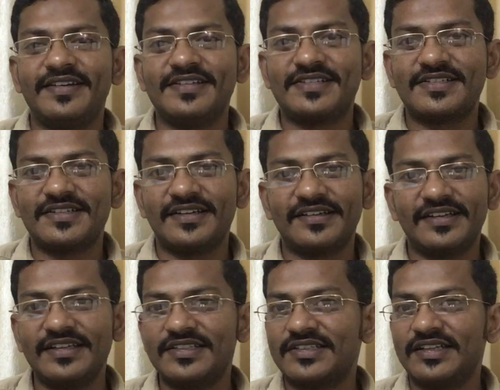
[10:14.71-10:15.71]
it's
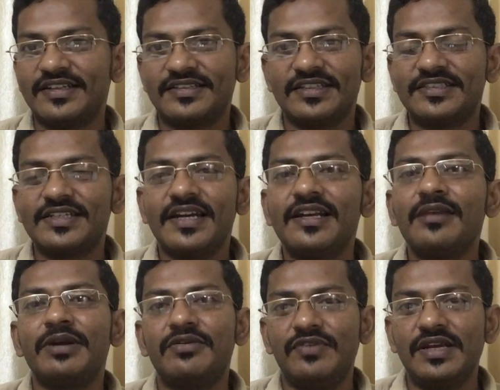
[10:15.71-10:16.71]
little
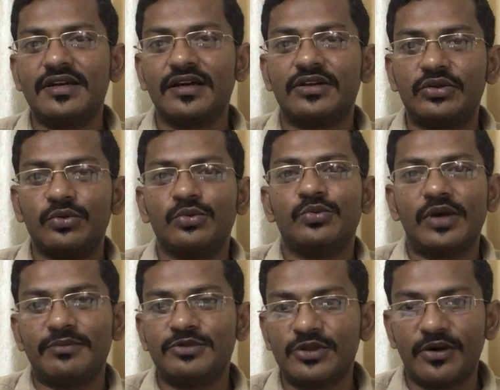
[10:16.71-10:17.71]
bit weaker to
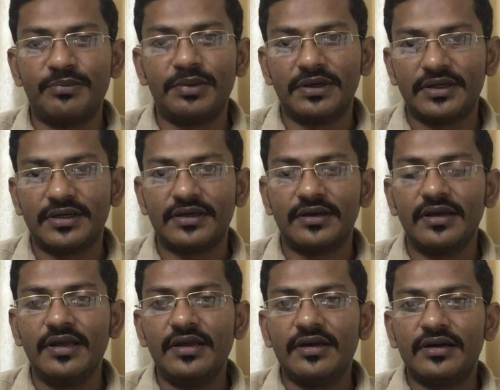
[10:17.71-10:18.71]
absorb
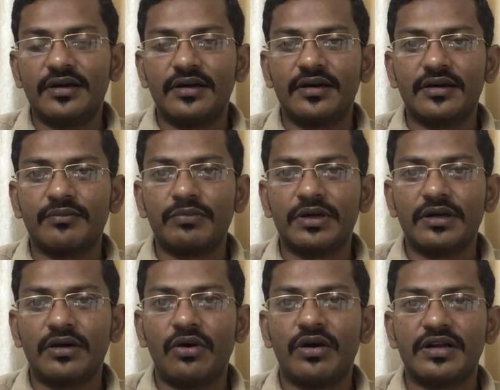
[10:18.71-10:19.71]

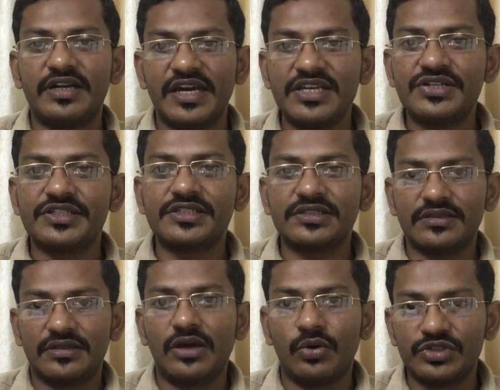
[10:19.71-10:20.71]
or
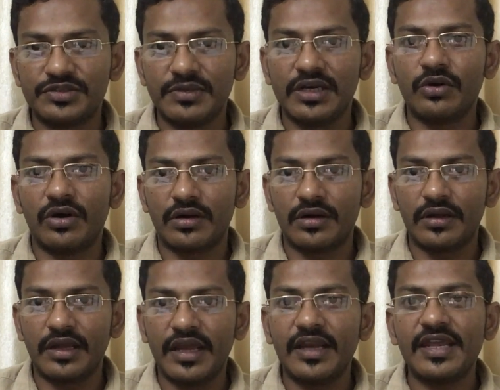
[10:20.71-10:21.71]
digest cow's milk
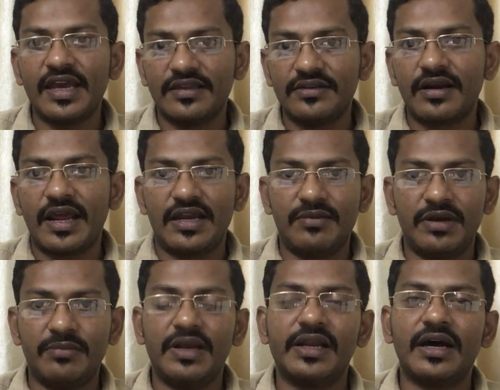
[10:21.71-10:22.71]
or any other
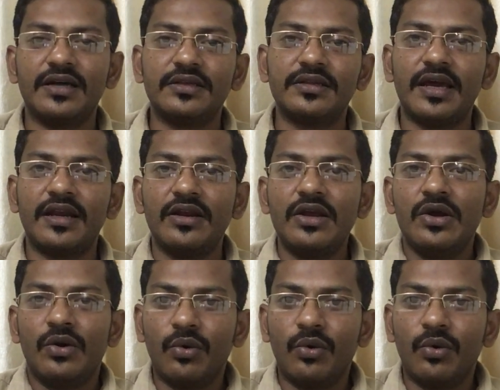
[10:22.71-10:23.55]
animal milk other than